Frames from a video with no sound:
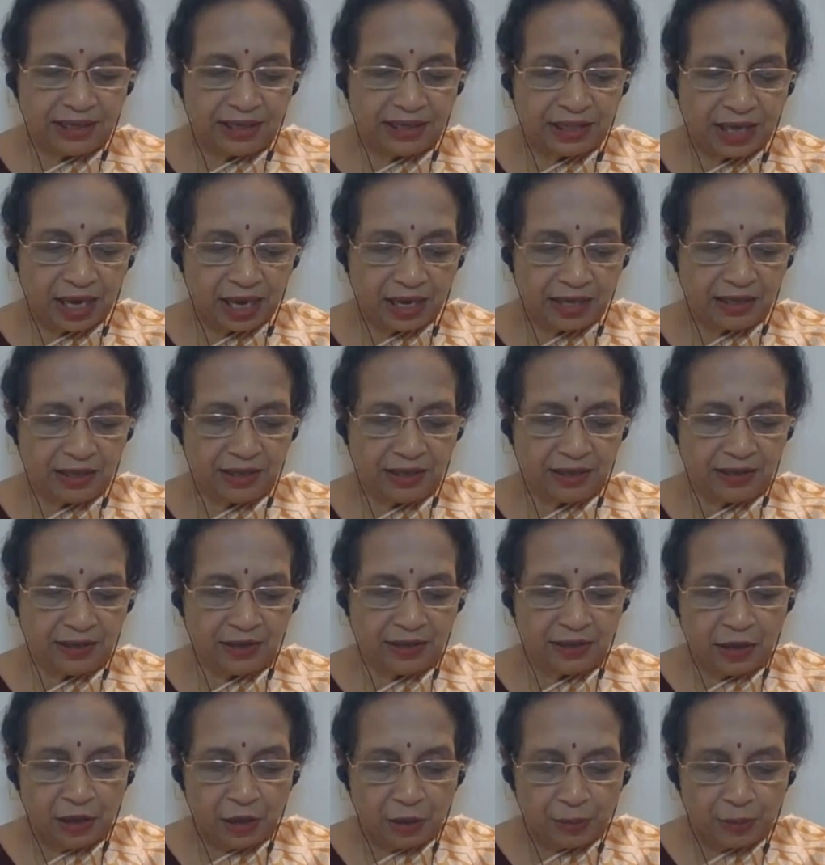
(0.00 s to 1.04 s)

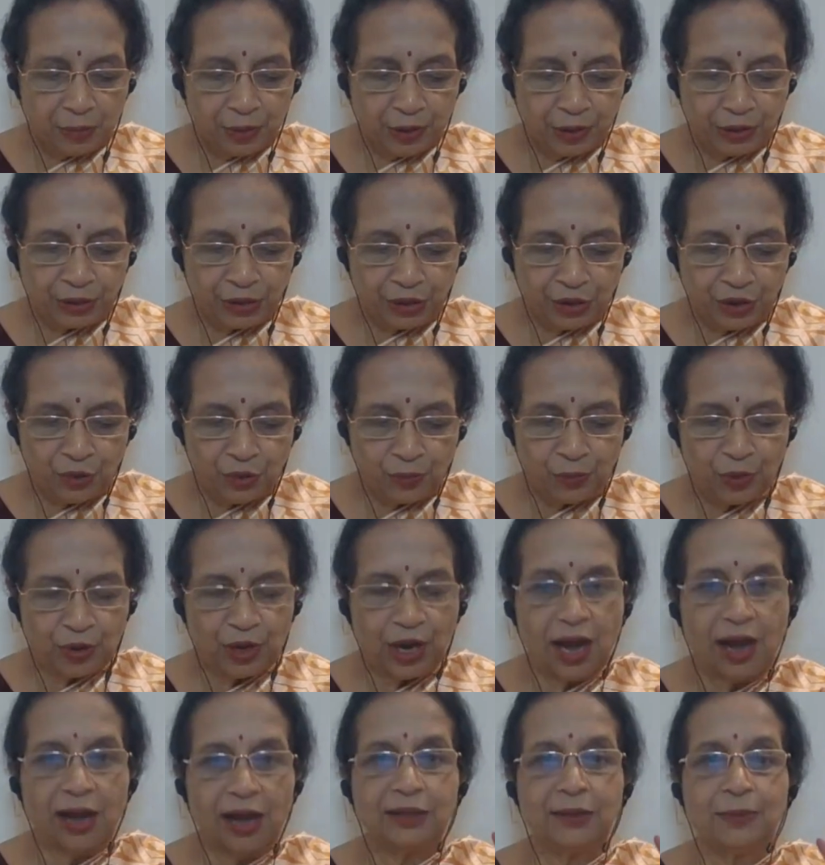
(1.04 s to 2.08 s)
Tan Mrityu
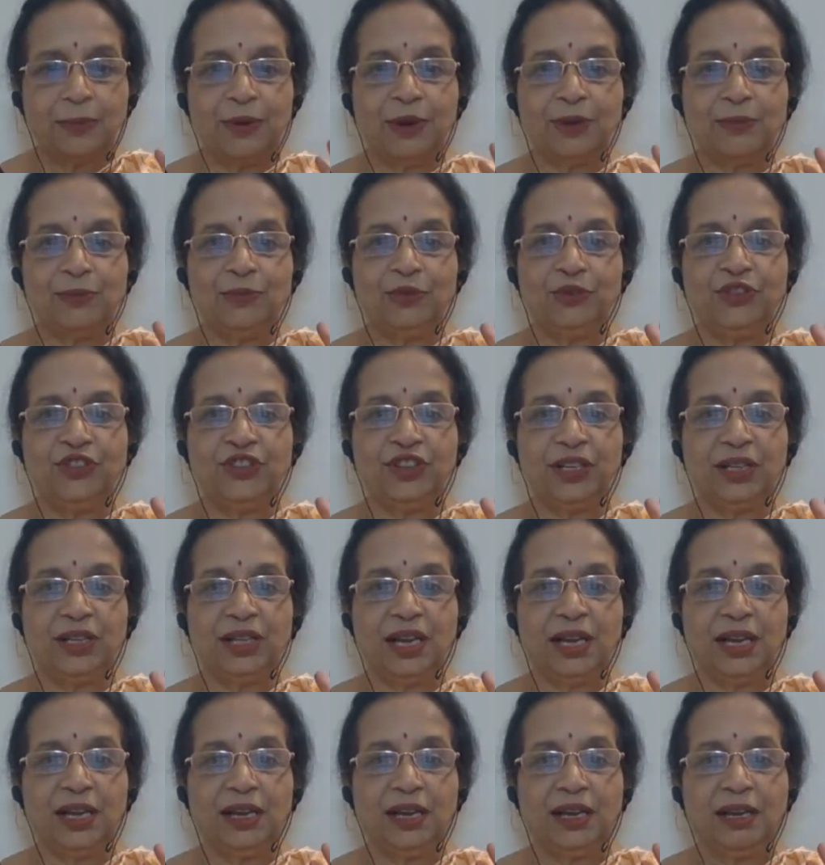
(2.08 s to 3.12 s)
Mukhat
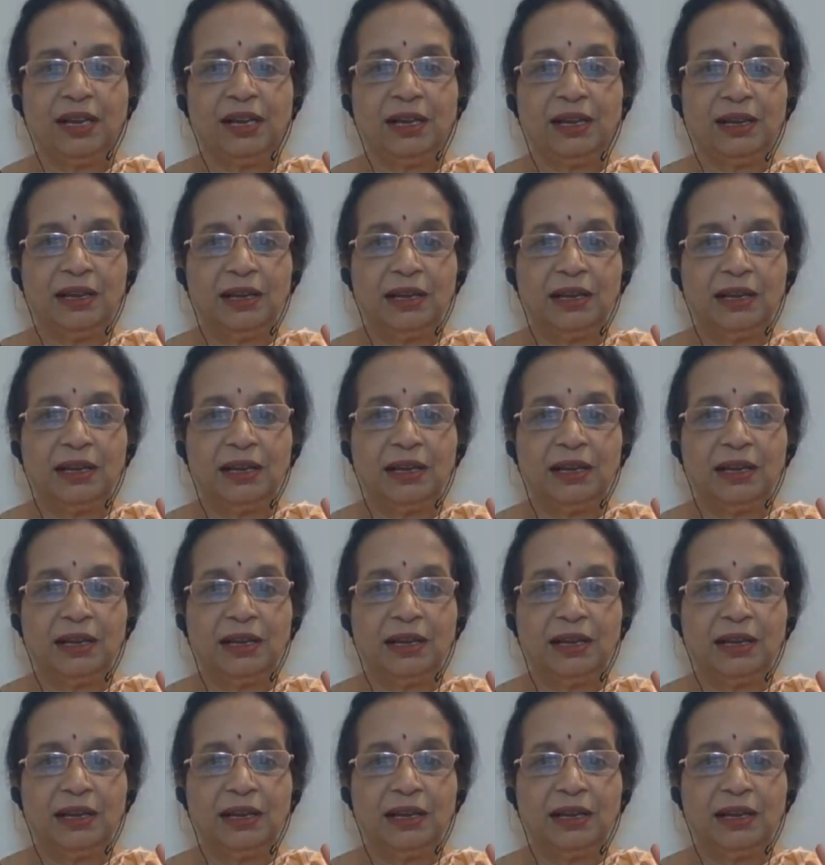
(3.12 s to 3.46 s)
Pramuchate.